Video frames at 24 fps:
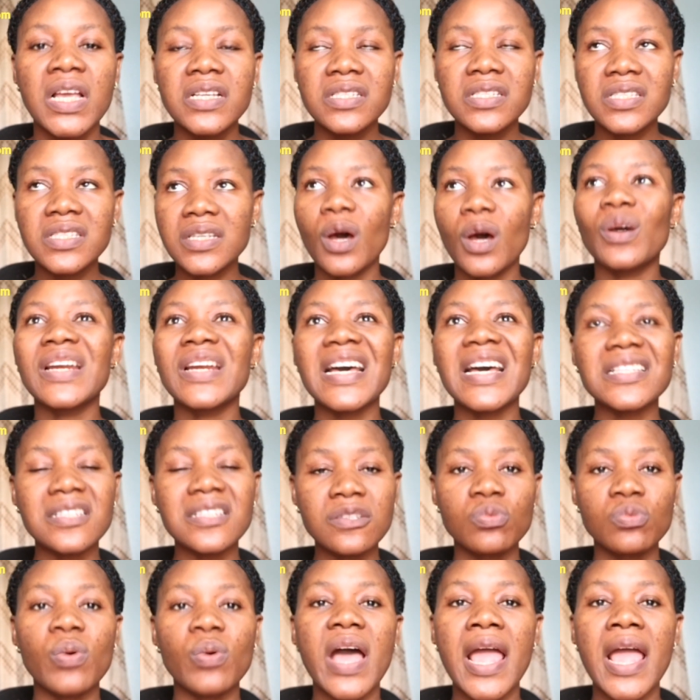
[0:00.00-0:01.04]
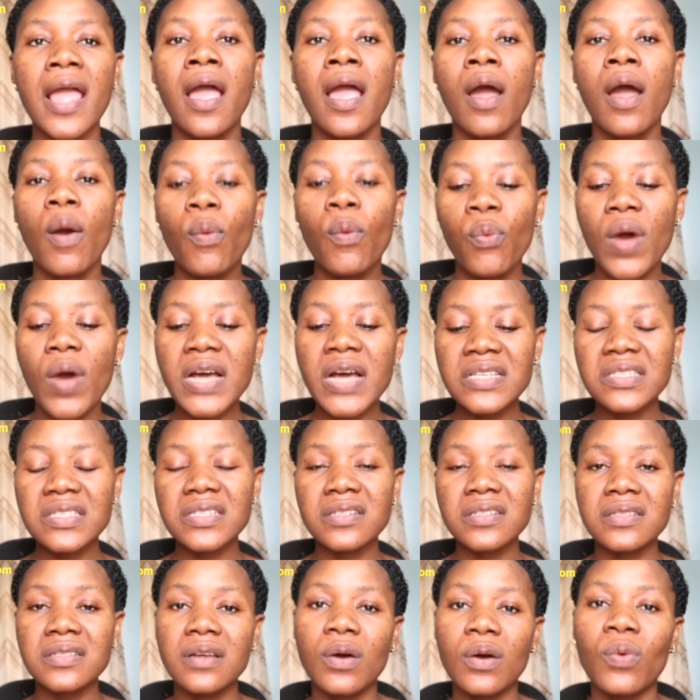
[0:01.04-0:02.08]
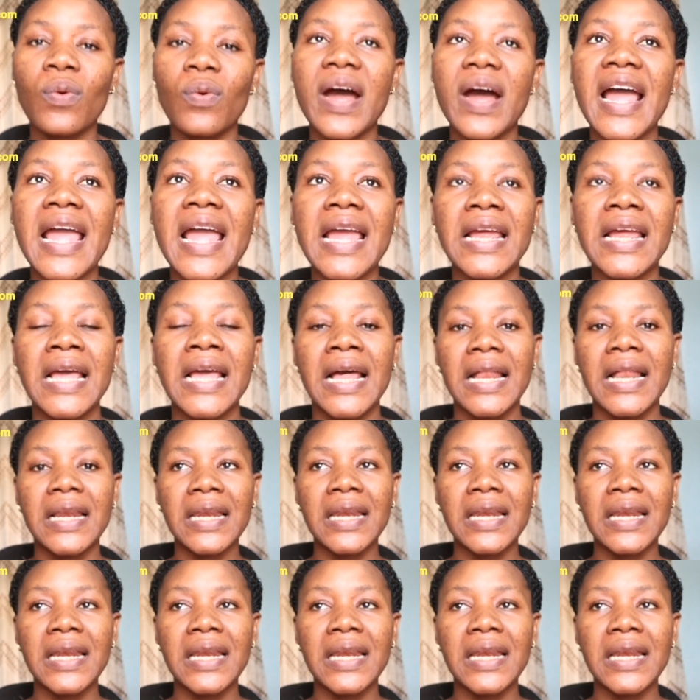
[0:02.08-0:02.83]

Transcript: So that is why once in a while,